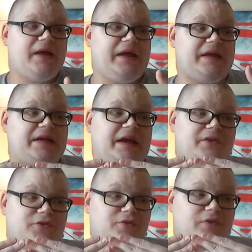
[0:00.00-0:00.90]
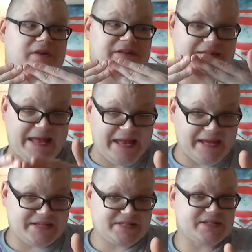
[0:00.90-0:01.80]
It had good
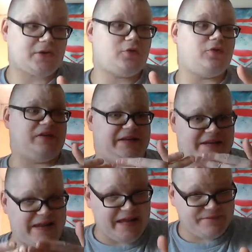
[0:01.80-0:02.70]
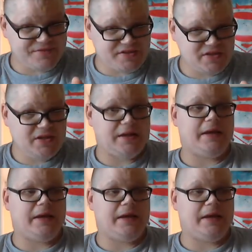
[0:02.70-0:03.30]
gags, good laughs.